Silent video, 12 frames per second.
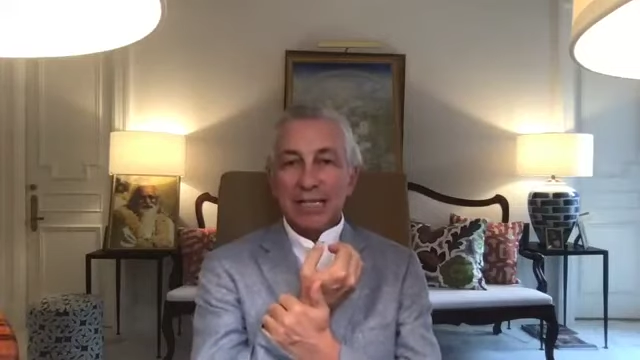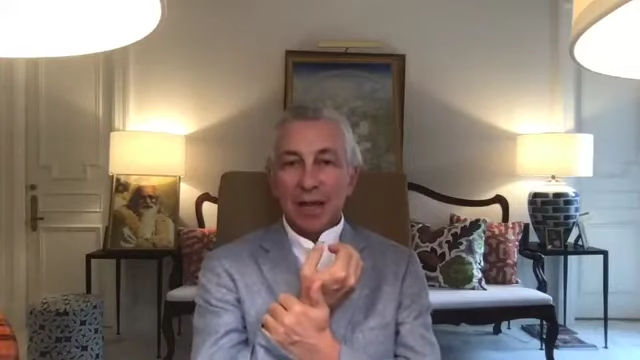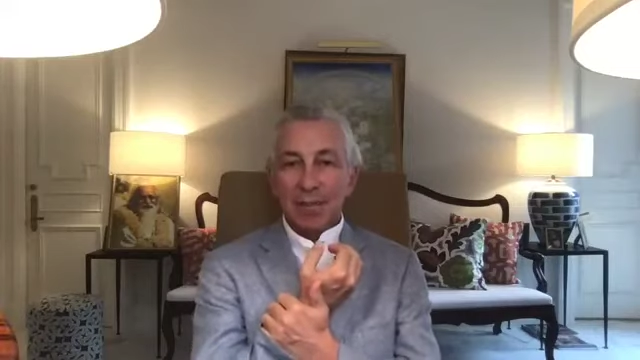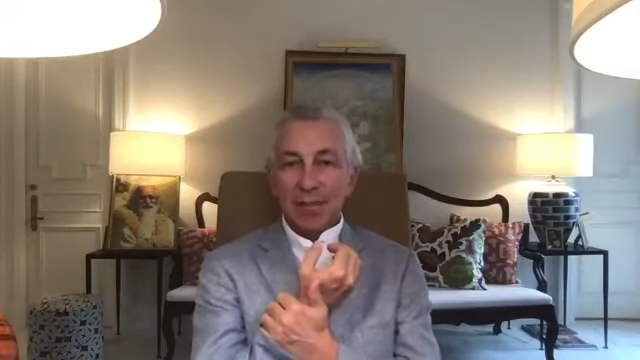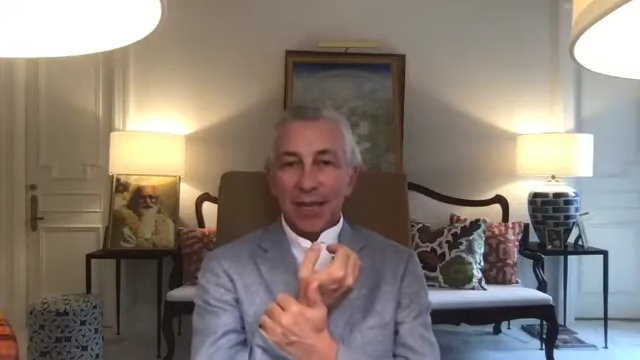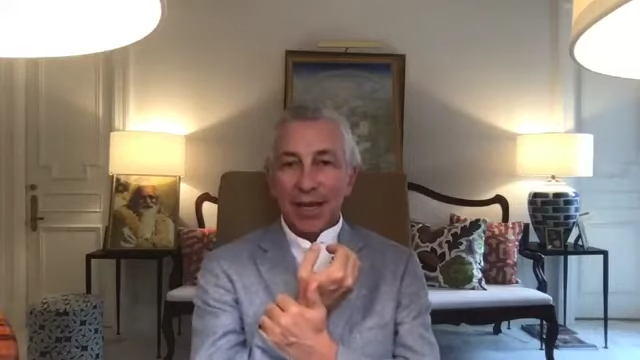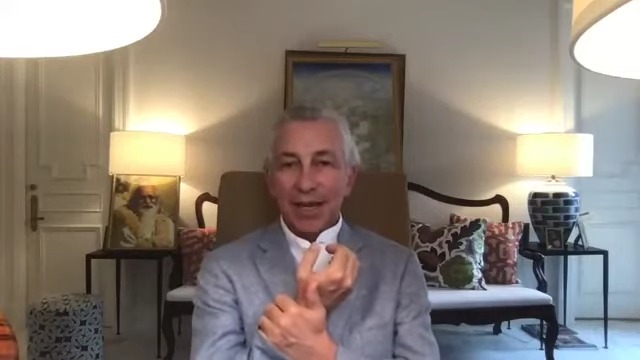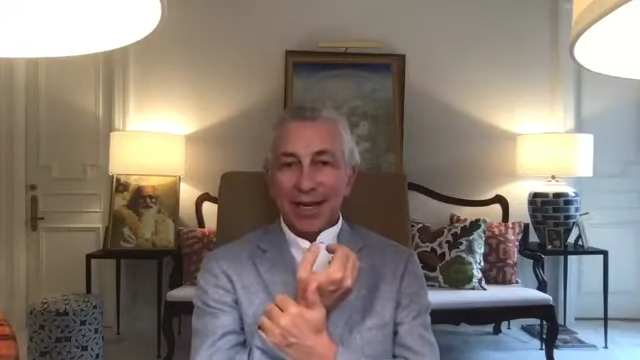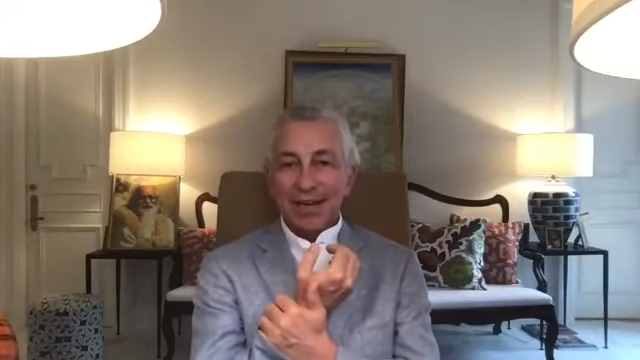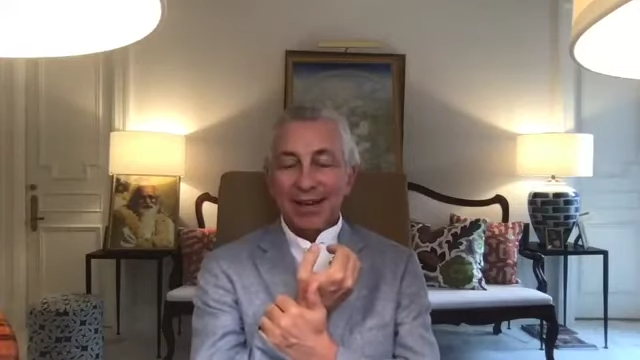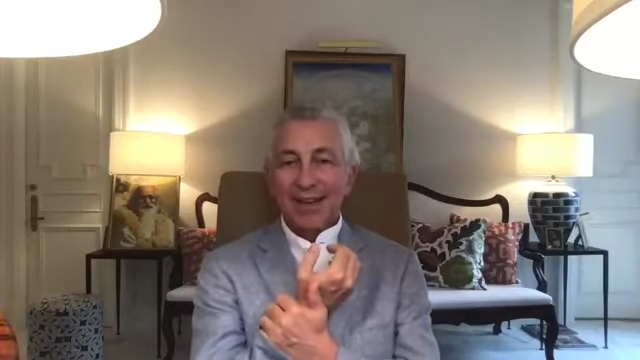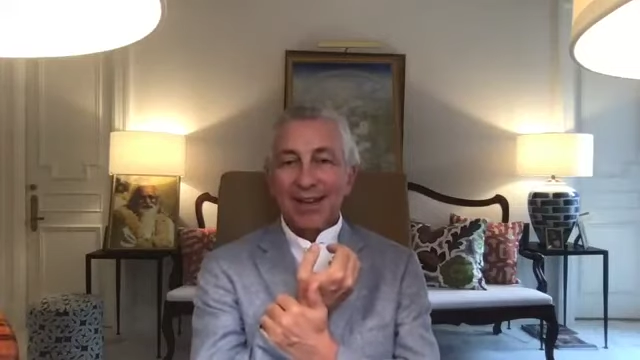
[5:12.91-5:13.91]

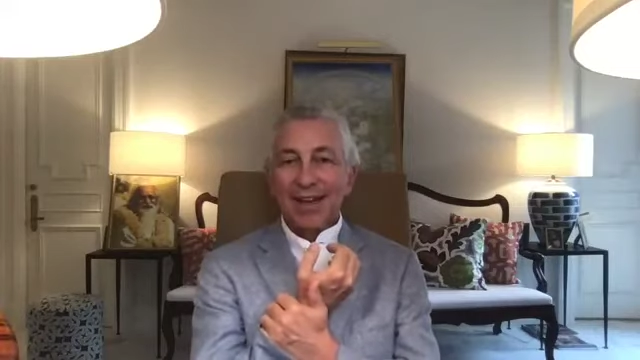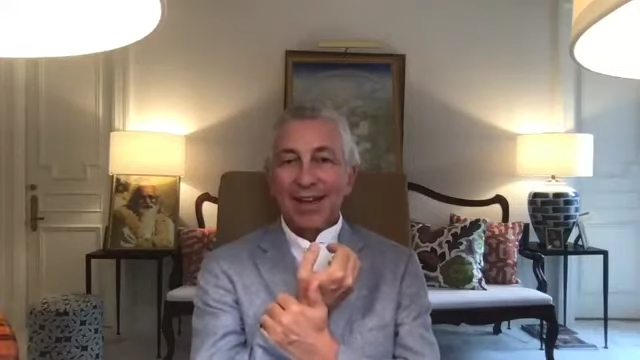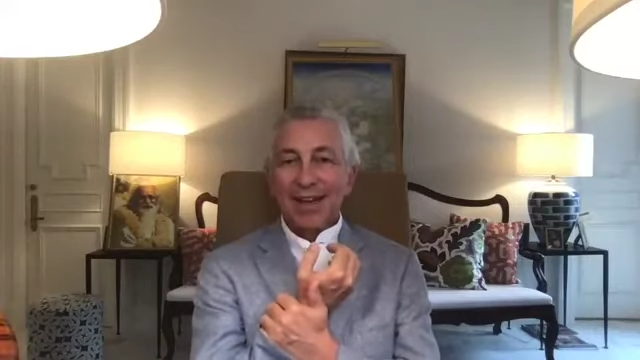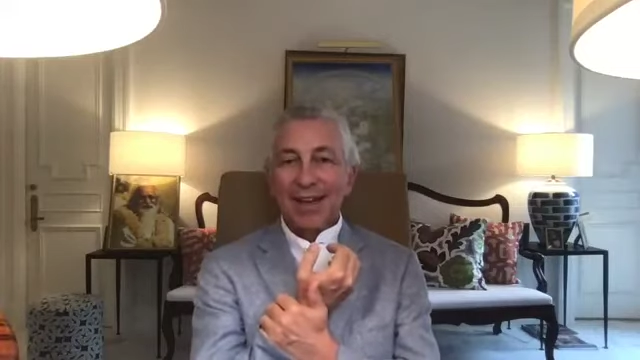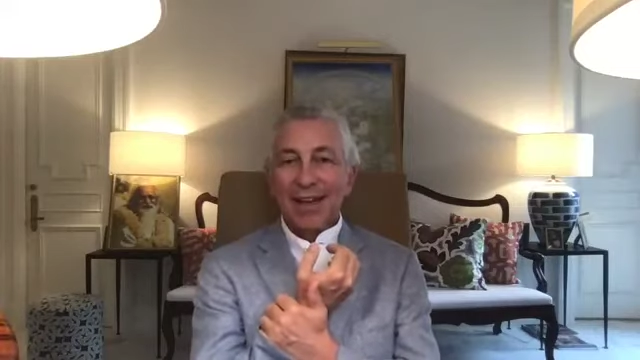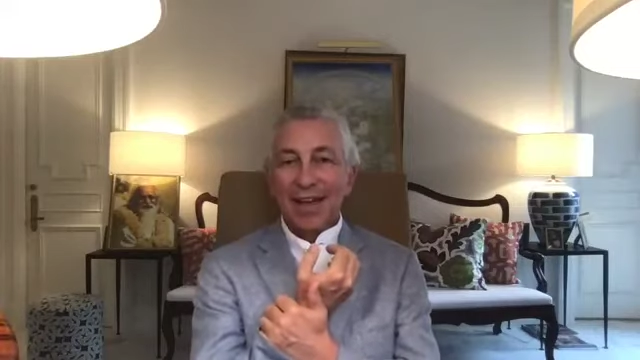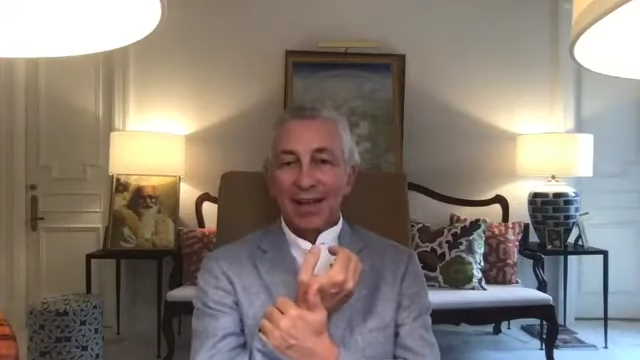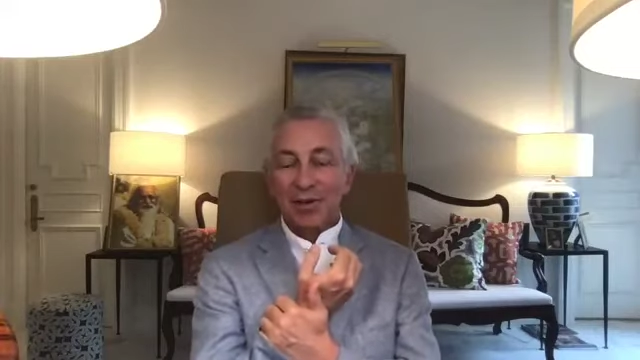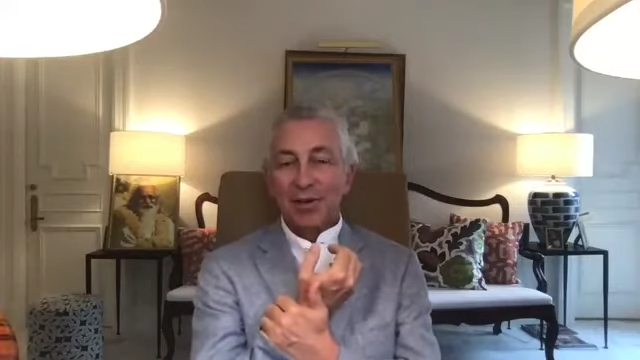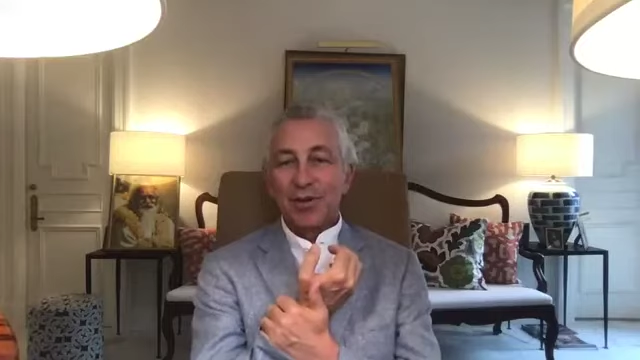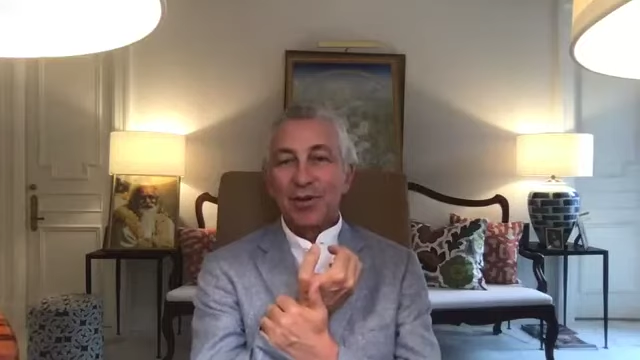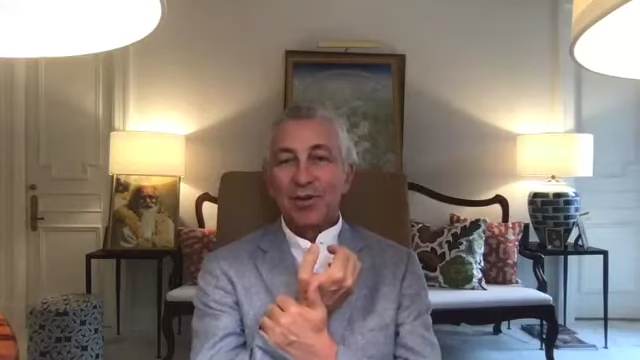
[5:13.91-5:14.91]
something
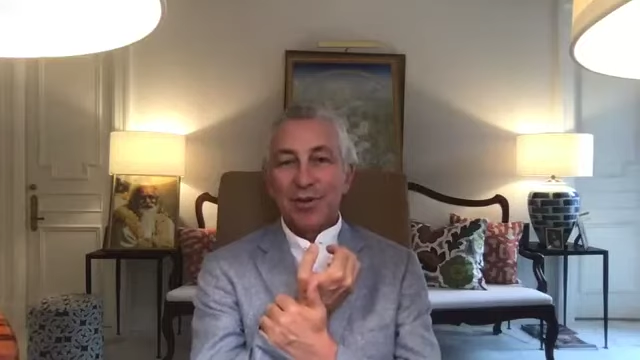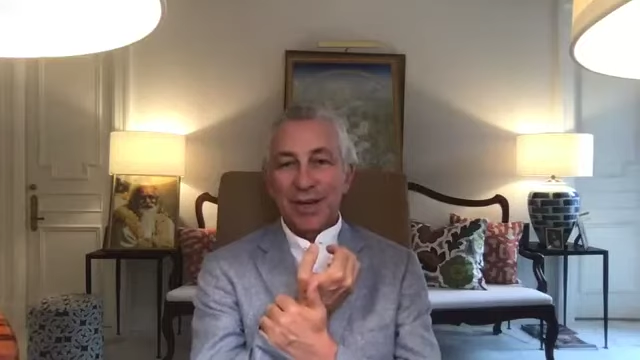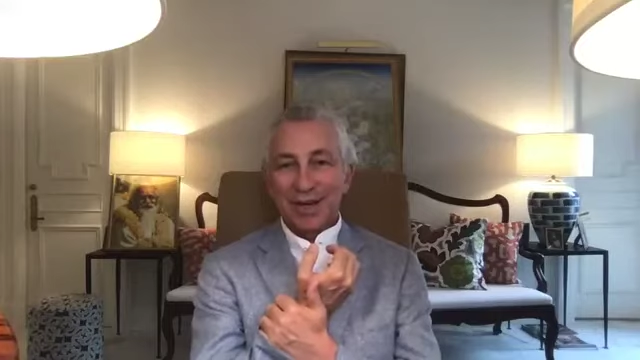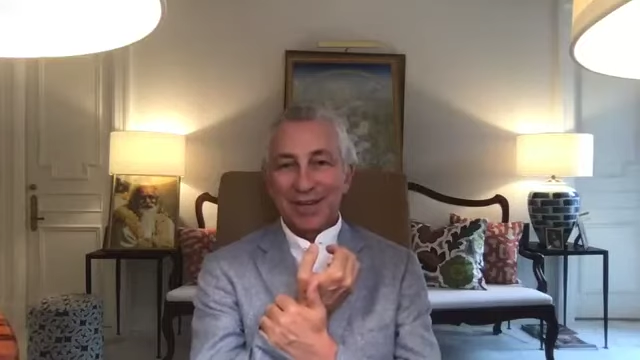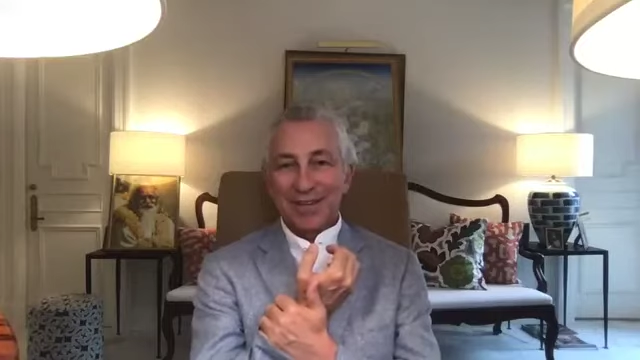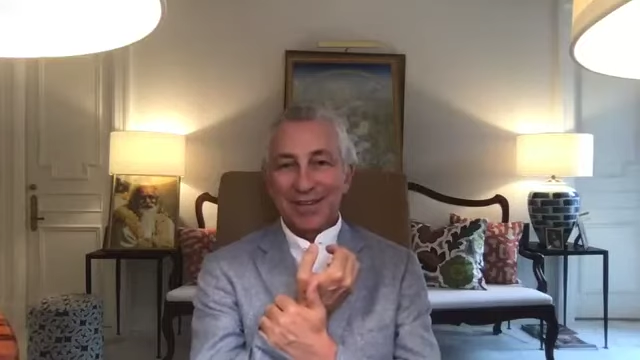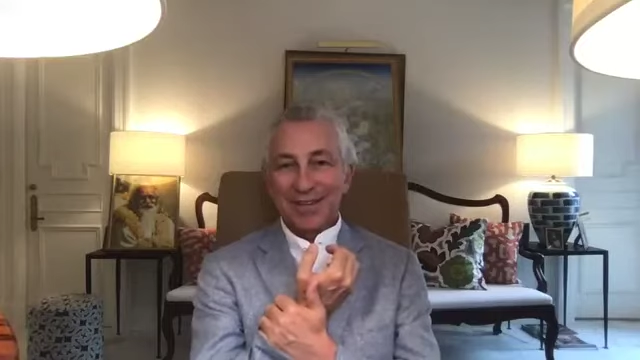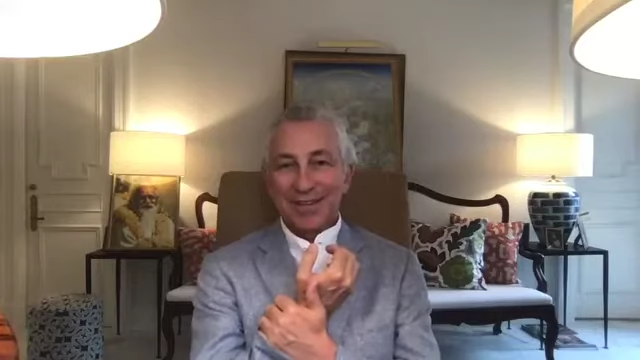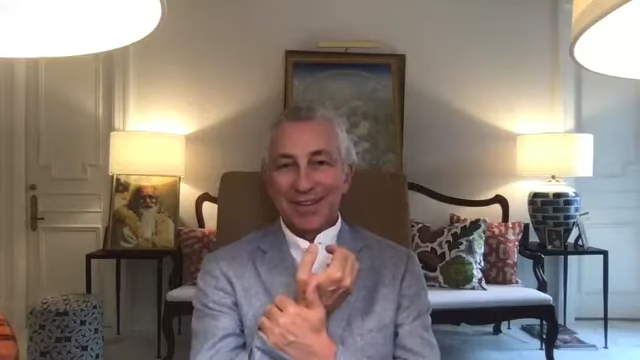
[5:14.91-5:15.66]
under your finger.